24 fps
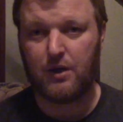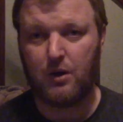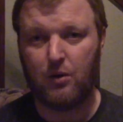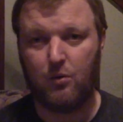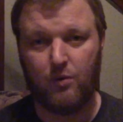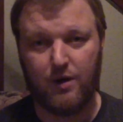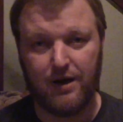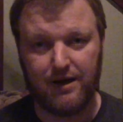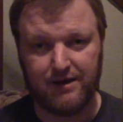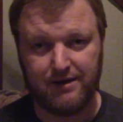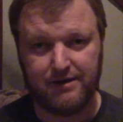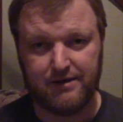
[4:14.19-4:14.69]

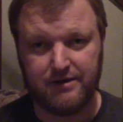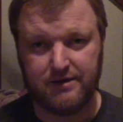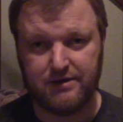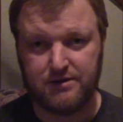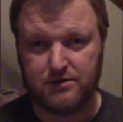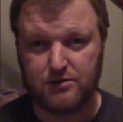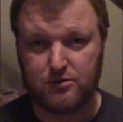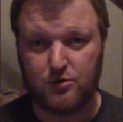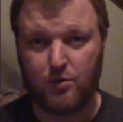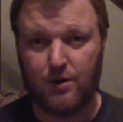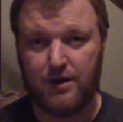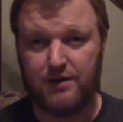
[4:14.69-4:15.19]
Weiland
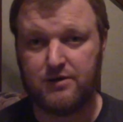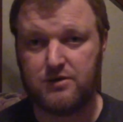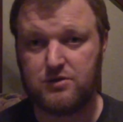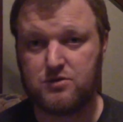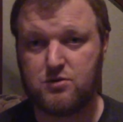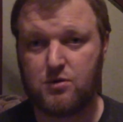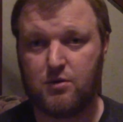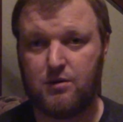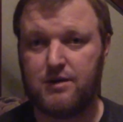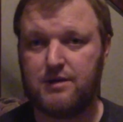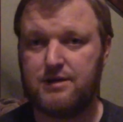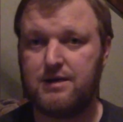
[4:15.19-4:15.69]
is quite the
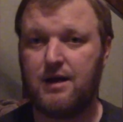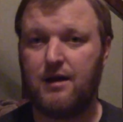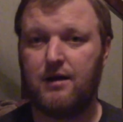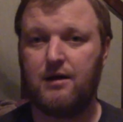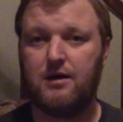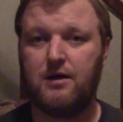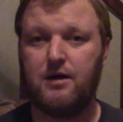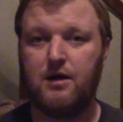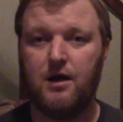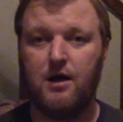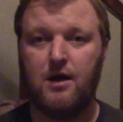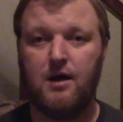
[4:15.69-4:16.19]

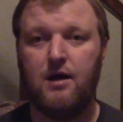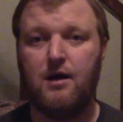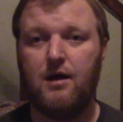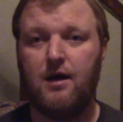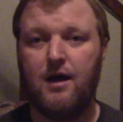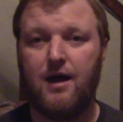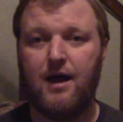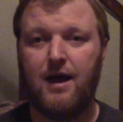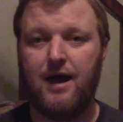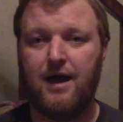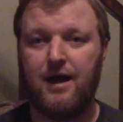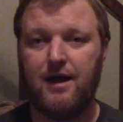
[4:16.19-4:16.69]
storyteller,
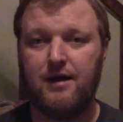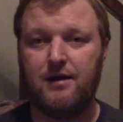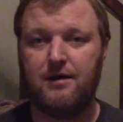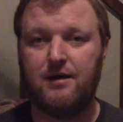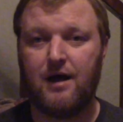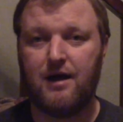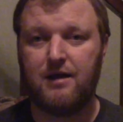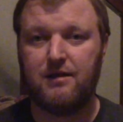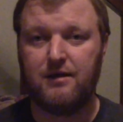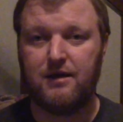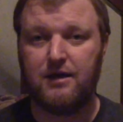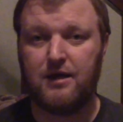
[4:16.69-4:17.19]
and
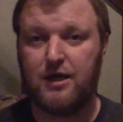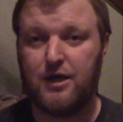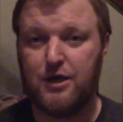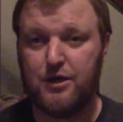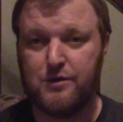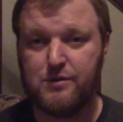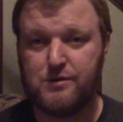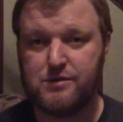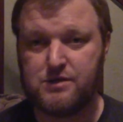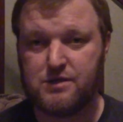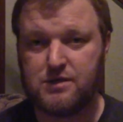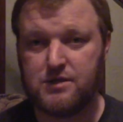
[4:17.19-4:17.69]
I think he
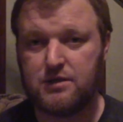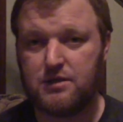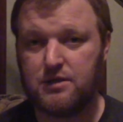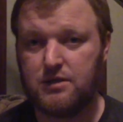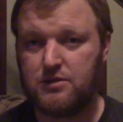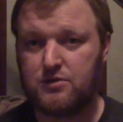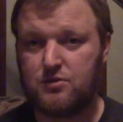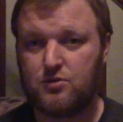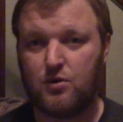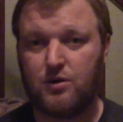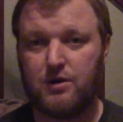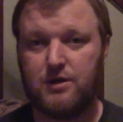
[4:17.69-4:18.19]
uses these
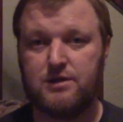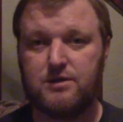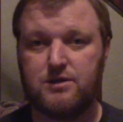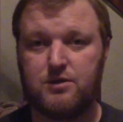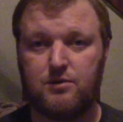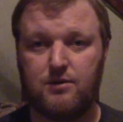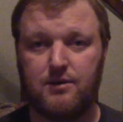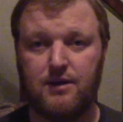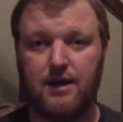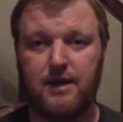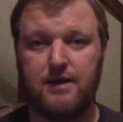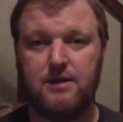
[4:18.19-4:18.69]
stories to
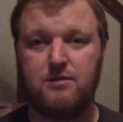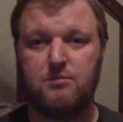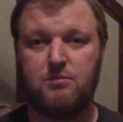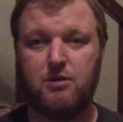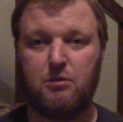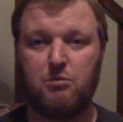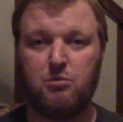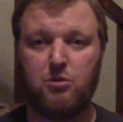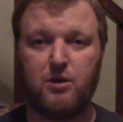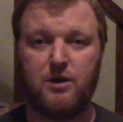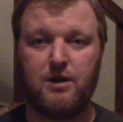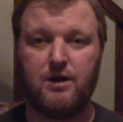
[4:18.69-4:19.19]
relate to
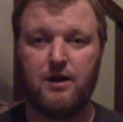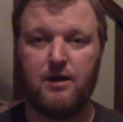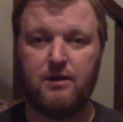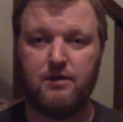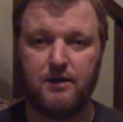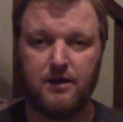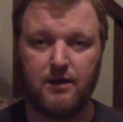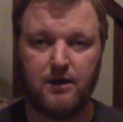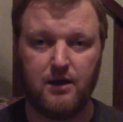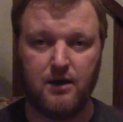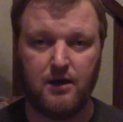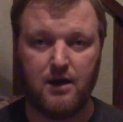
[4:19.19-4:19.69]
people, and I
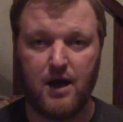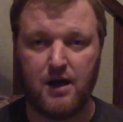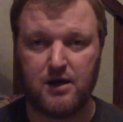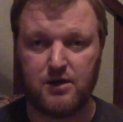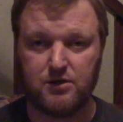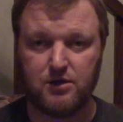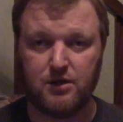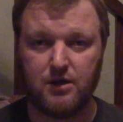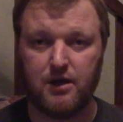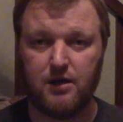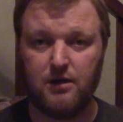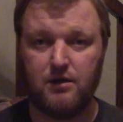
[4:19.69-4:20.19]
think he
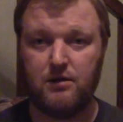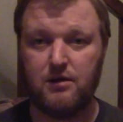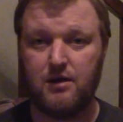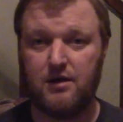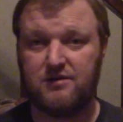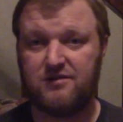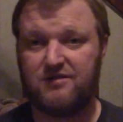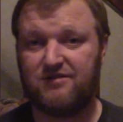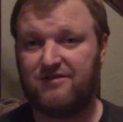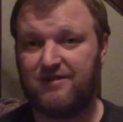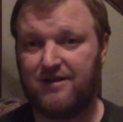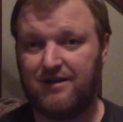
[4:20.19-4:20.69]
actually does
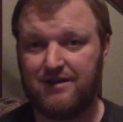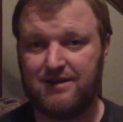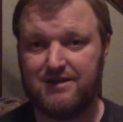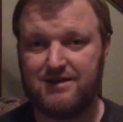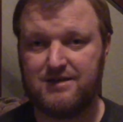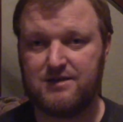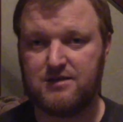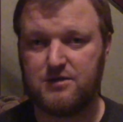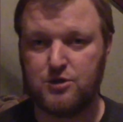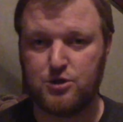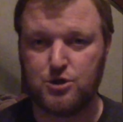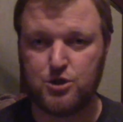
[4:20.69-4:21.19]
a fairly
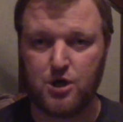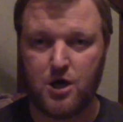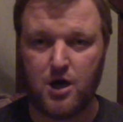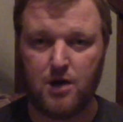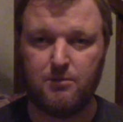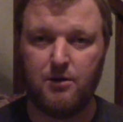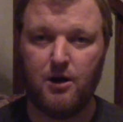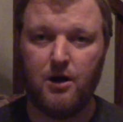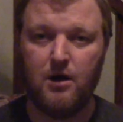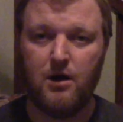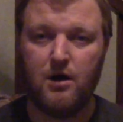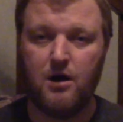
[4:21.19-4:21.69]
decent
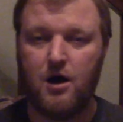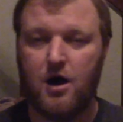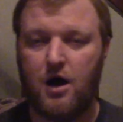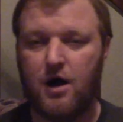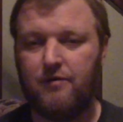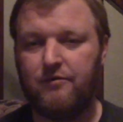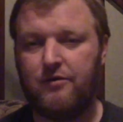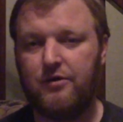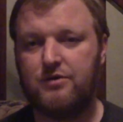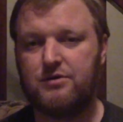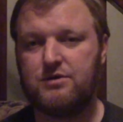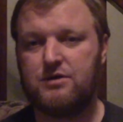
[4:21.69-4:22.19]
job
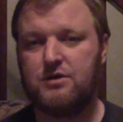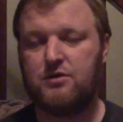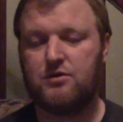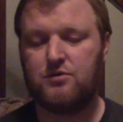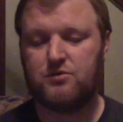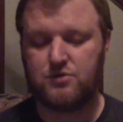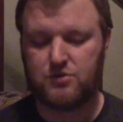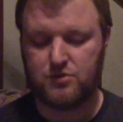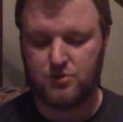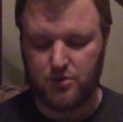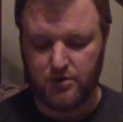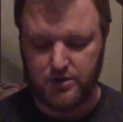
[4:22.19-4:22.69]
of using those
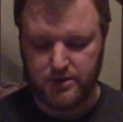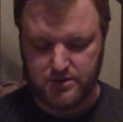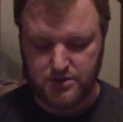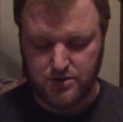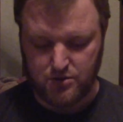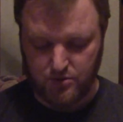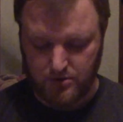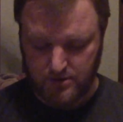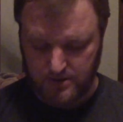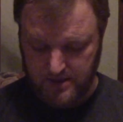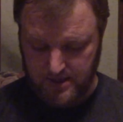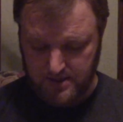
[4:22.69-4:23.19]
stories to
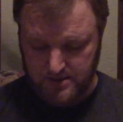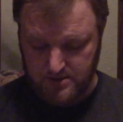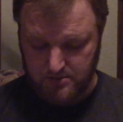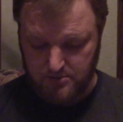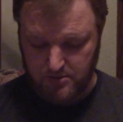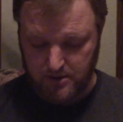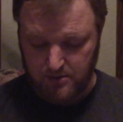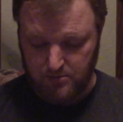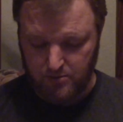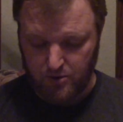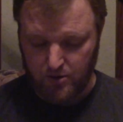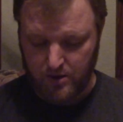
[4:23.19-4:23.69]
relate to
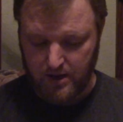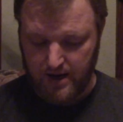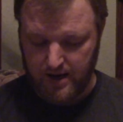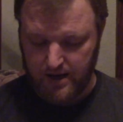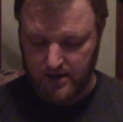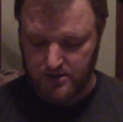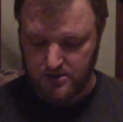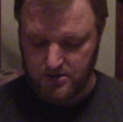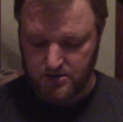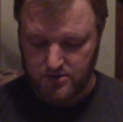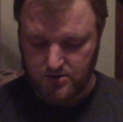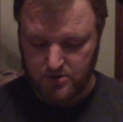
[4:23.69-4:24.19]
people
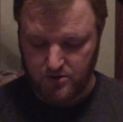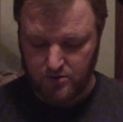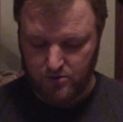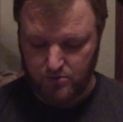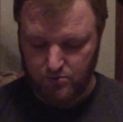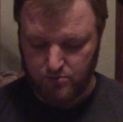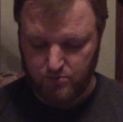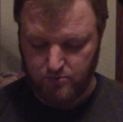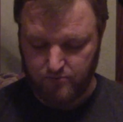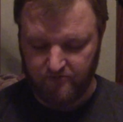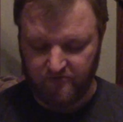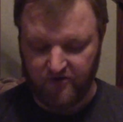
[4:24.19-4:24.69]
and to
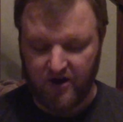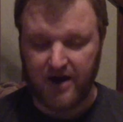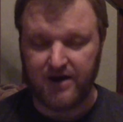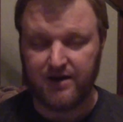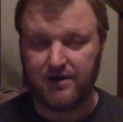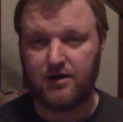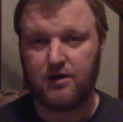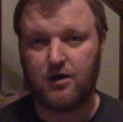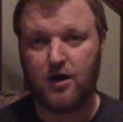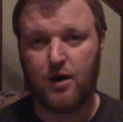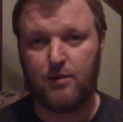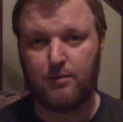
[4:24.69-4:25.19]

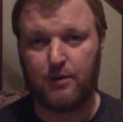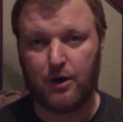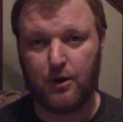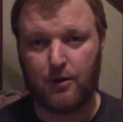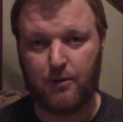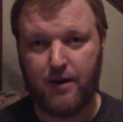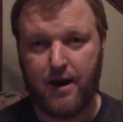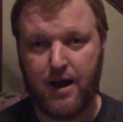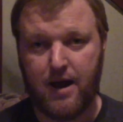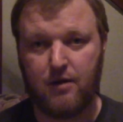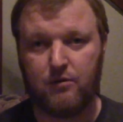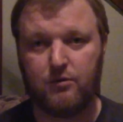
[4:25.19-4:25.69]
find common
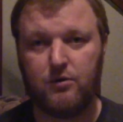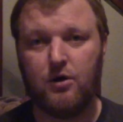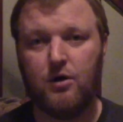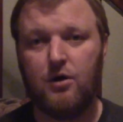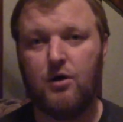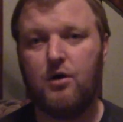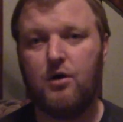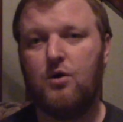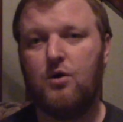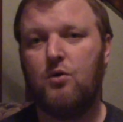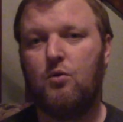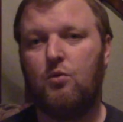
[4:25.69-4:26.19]
ground
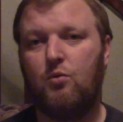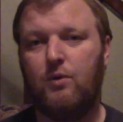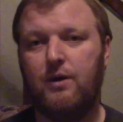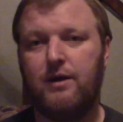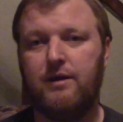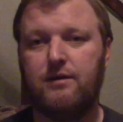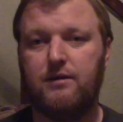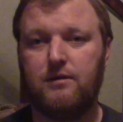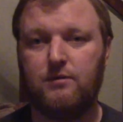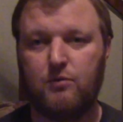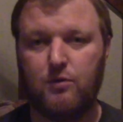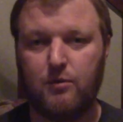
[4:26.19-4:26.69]

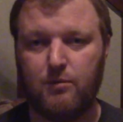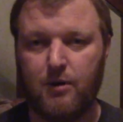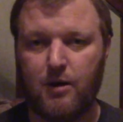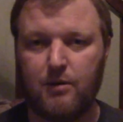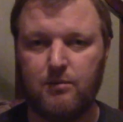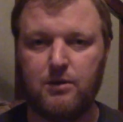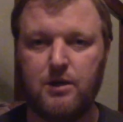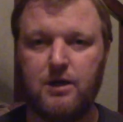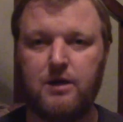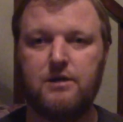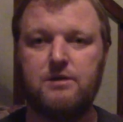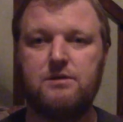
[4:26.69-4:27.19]
with
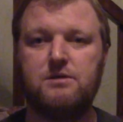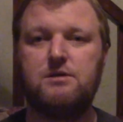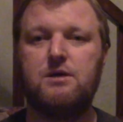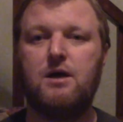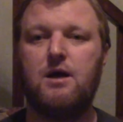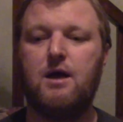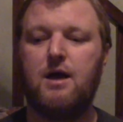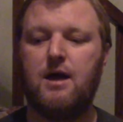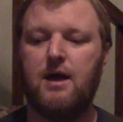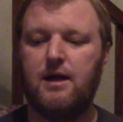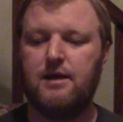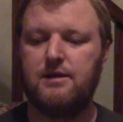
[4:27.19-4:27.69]
Republicans
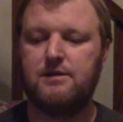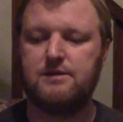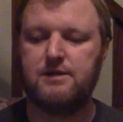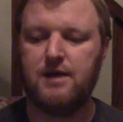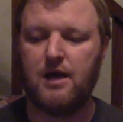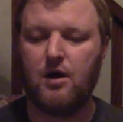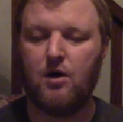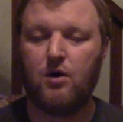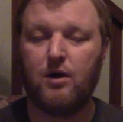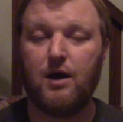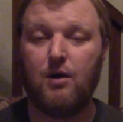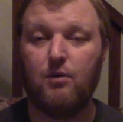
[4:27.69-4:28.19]
and say,
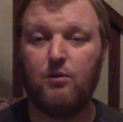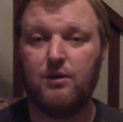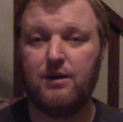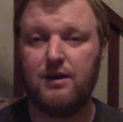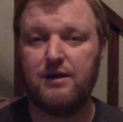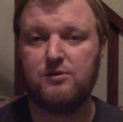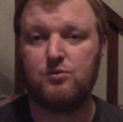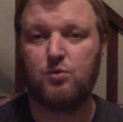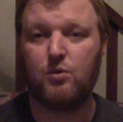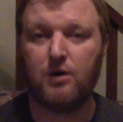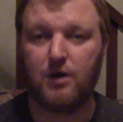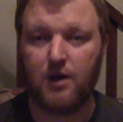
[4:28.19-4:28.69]
okay, well,
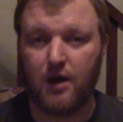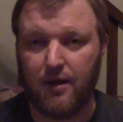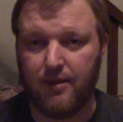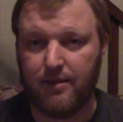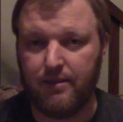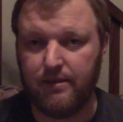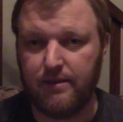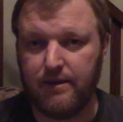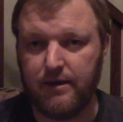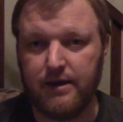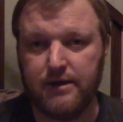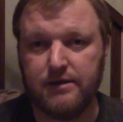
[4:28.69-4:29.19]
let's work on
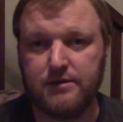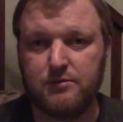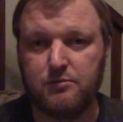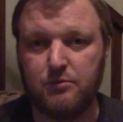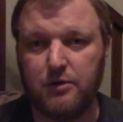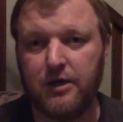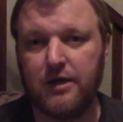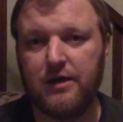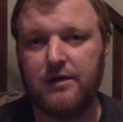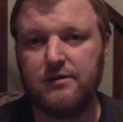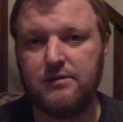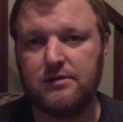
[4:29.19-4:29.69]
this
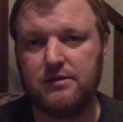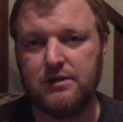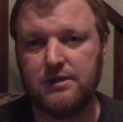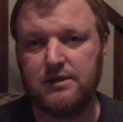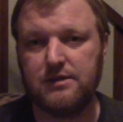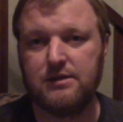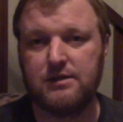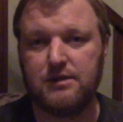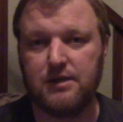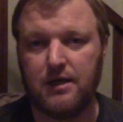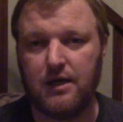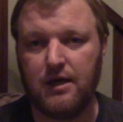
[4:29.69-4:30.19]
because
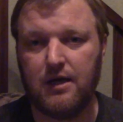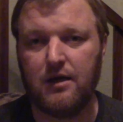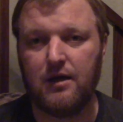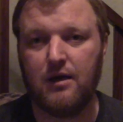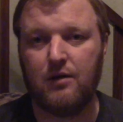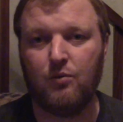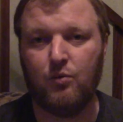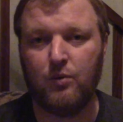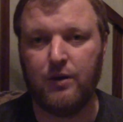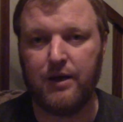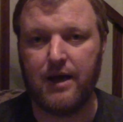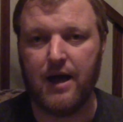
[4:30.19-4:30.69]
this
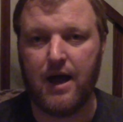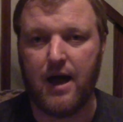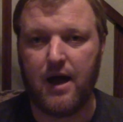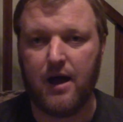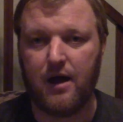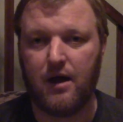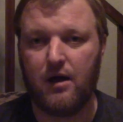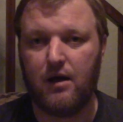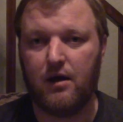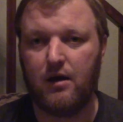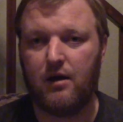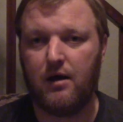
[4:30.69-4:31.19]
we
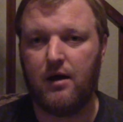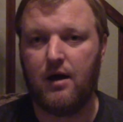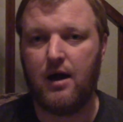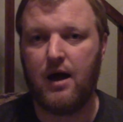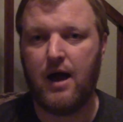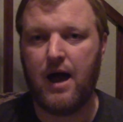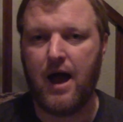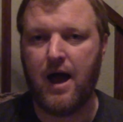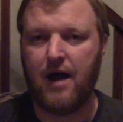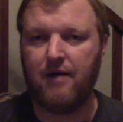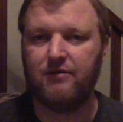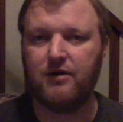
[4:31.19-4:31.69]

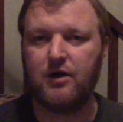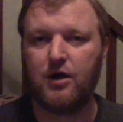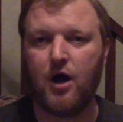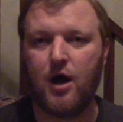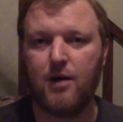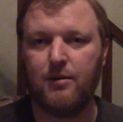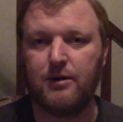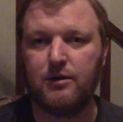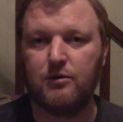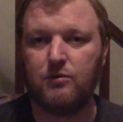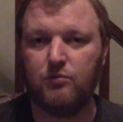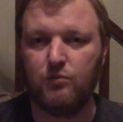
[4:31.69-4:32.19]
have in
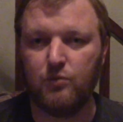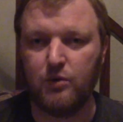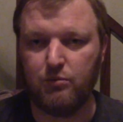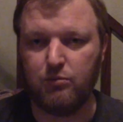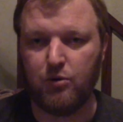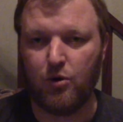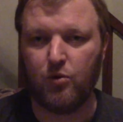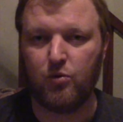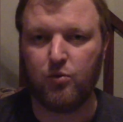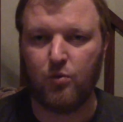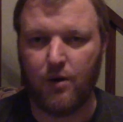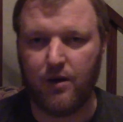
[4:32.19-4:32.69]
common. We
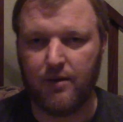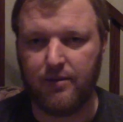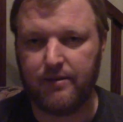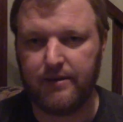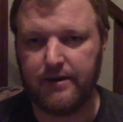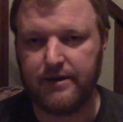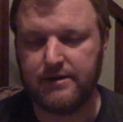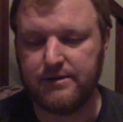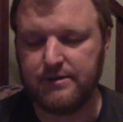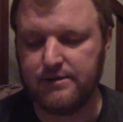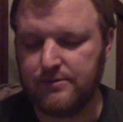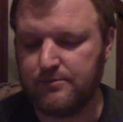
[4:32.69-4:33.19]
both want
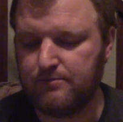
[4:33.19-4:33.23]
this.